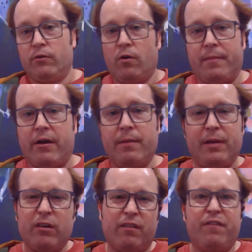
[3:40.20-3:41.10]
not married, but you've
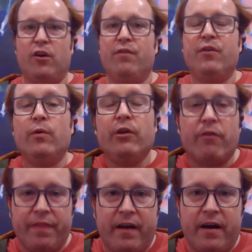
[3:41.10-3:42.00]
got a photo of you and your
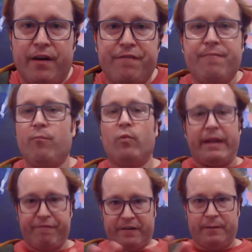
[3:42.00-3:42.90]
other half,
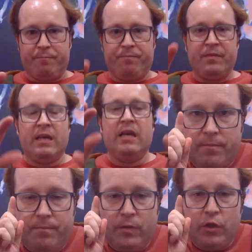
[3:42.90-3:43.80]
whatever.
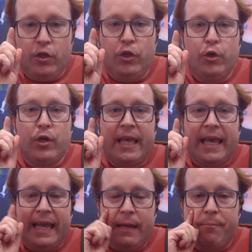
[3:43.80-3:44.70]
You
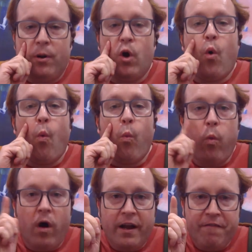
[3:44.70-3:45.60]
keep
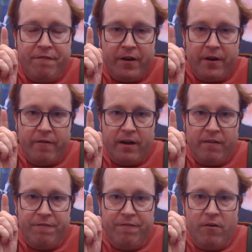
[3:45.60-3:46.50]
one
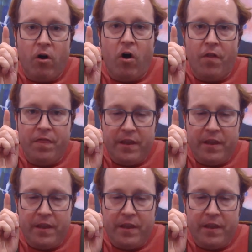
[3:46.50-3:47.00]
photograph on the